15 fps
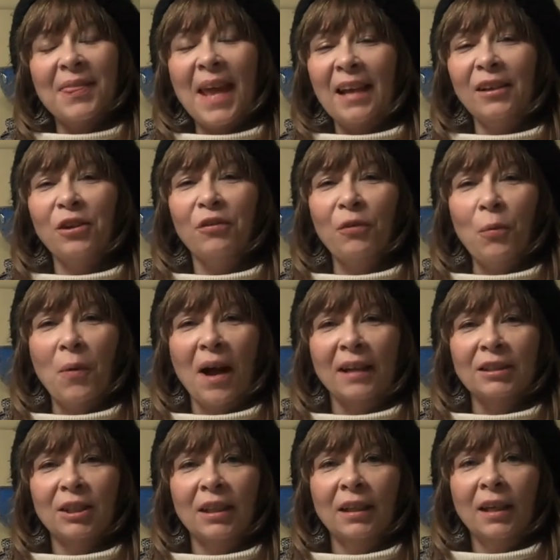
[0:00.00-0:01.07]
Thank you for
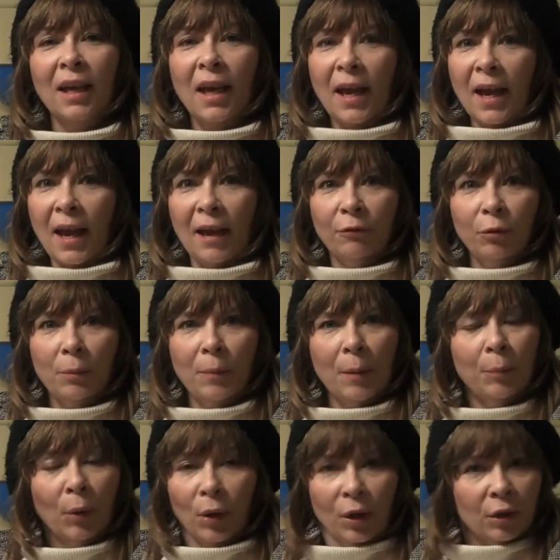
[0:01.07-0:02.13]
watching, and
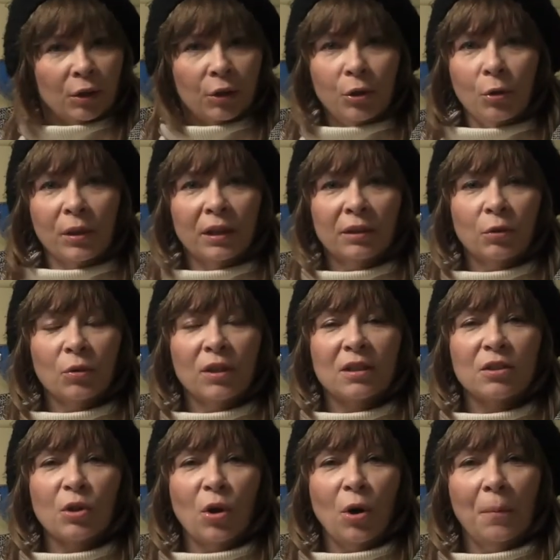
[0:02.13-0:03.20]
remember, you can do
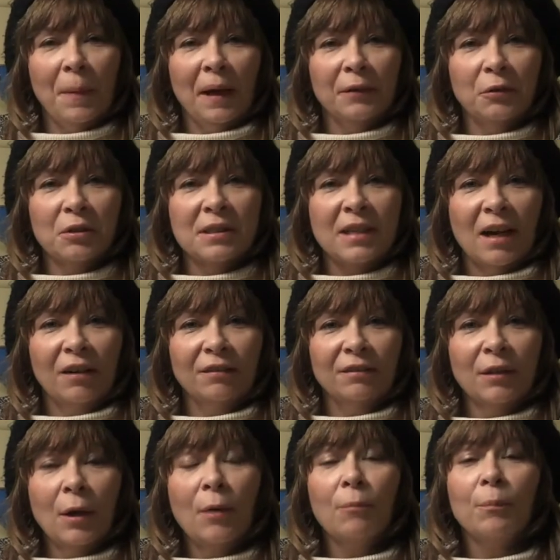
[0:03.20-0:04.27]
this all by
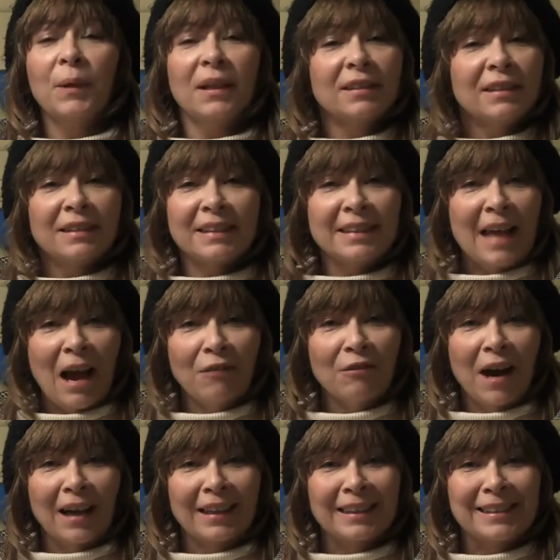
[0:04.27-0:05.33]
yourself because it's not
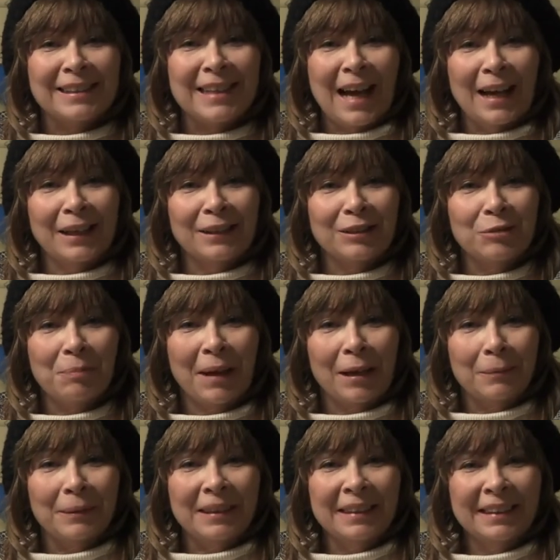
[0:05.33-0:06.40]
rocket science,
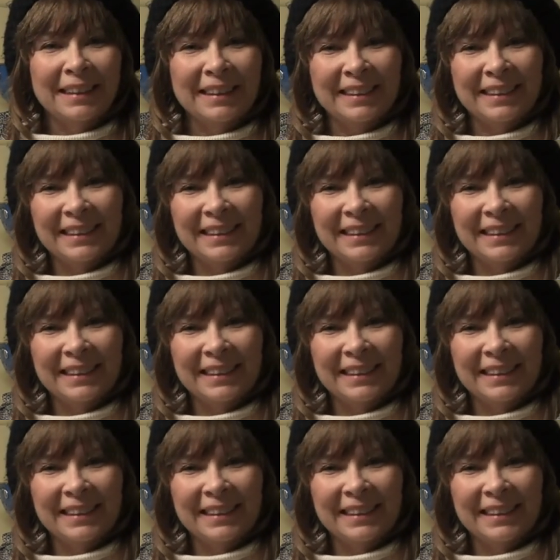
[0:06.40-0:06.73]
baby.